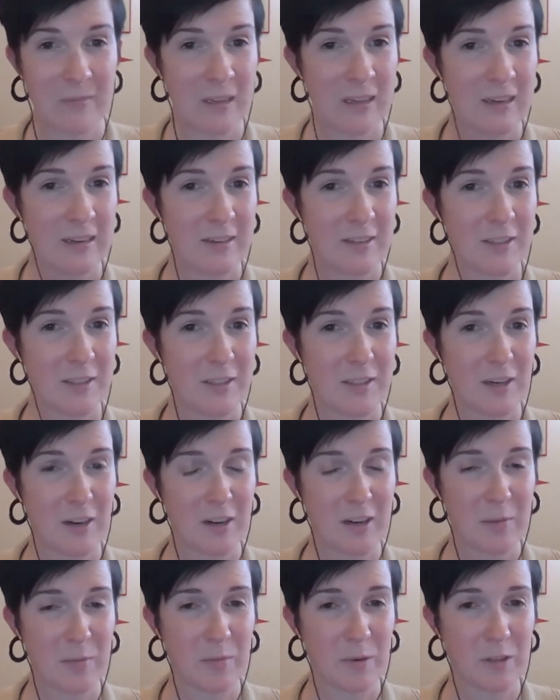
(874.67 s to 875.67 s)

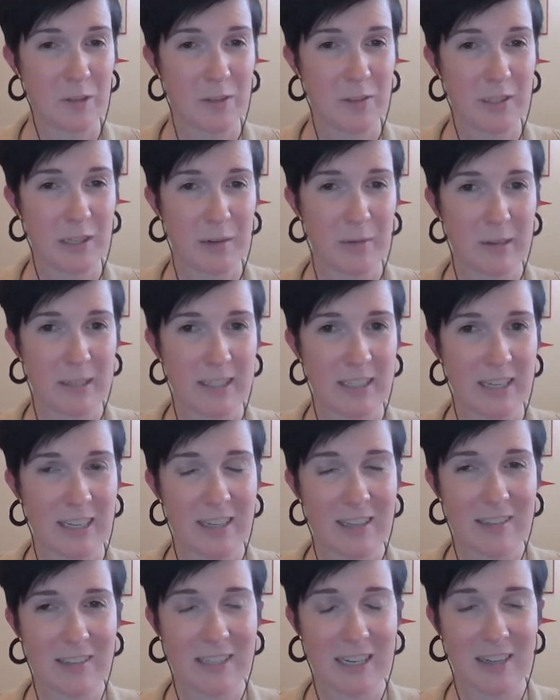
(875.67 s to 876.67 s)
started producing
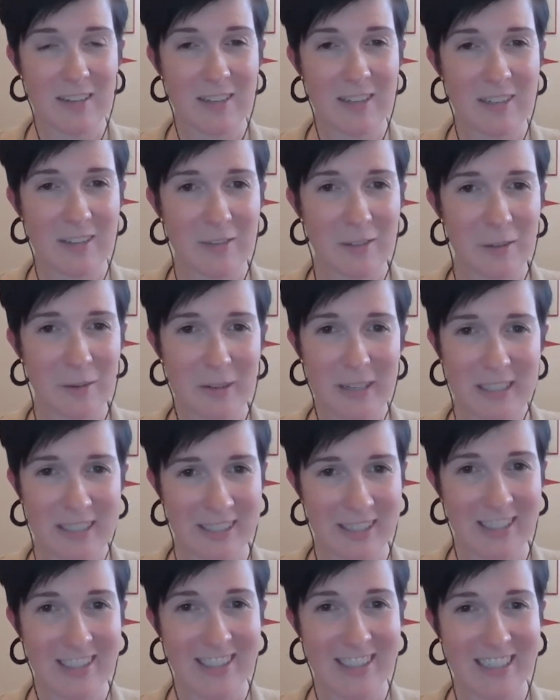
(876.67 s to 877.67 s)
whiskey tail end of
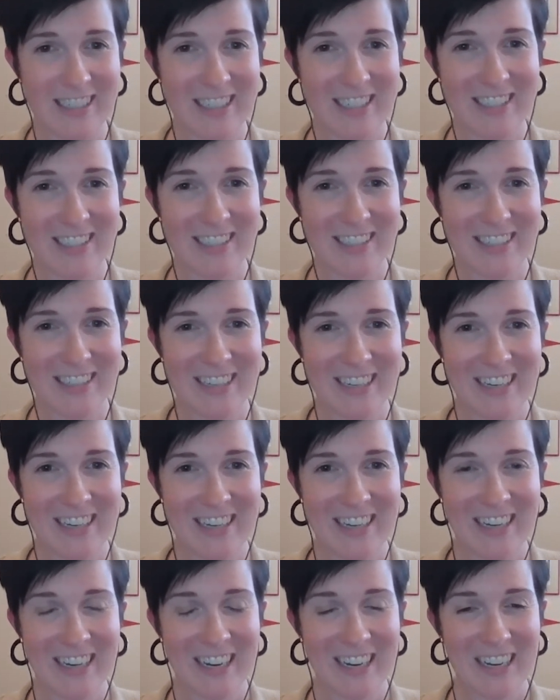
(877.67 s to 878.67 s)
2016,
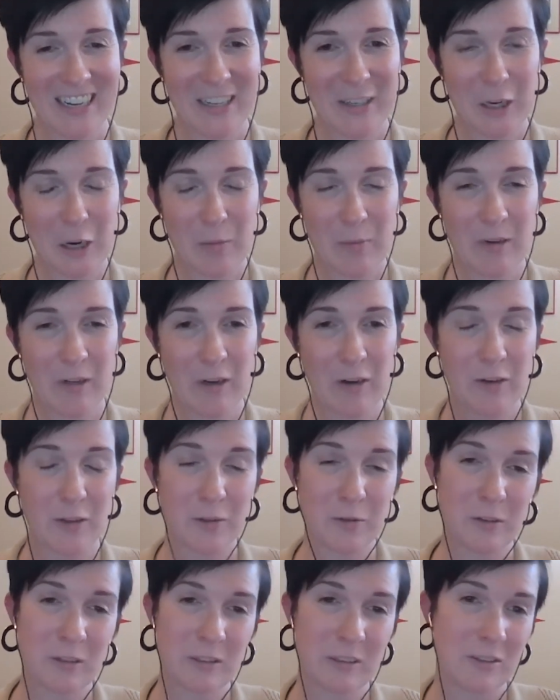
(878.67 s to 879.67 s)
and opened our
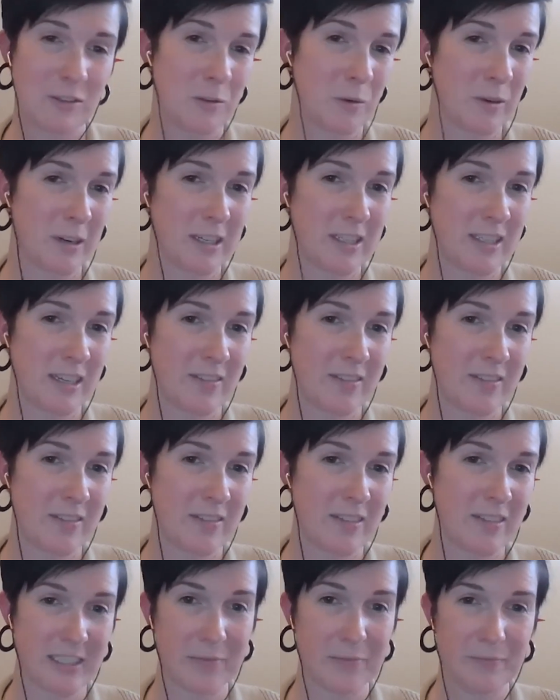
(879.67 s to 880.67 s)
doors in
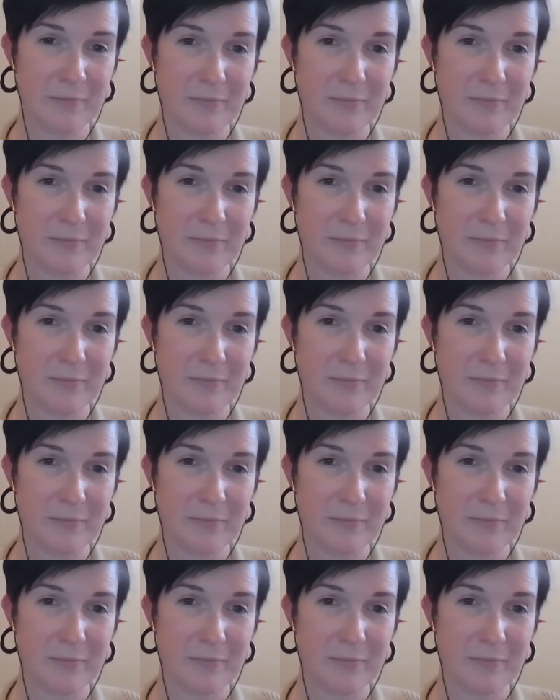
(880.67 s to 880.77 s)
2017.